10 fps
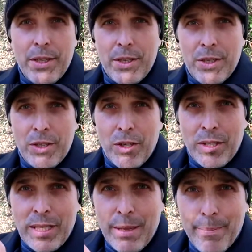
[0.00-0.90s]
So you can
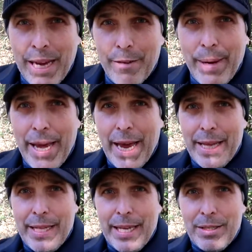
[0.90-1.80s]
see the back of my
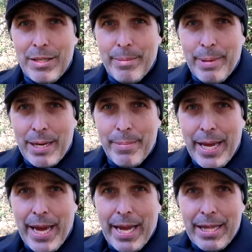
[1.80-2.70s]
hand there. So it's the back of my
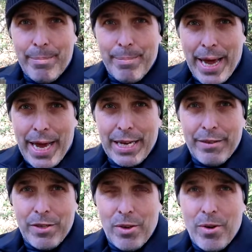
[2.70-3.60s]
hand, the back
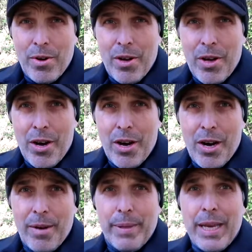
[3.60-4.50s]
of your
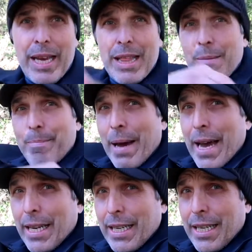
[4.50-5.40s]
arm there, the
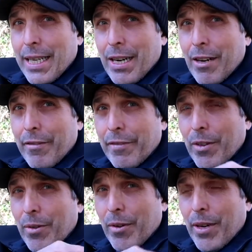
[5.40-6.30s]
back of
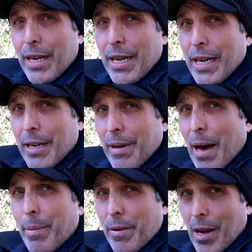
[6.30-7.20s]
your
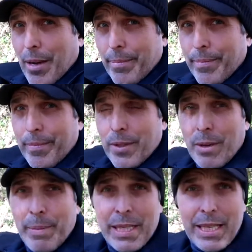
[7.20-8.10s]
upper arm. So
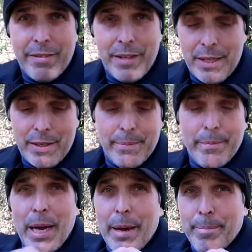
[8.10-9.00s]
basically, if it's
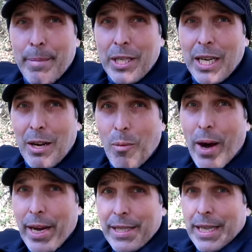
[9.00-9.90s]
muscular
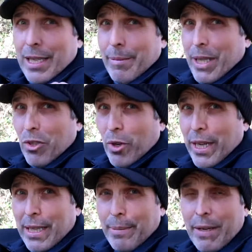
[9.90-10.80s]
wise, that's going to be the
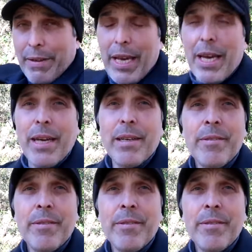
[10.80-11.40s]
triceps over here.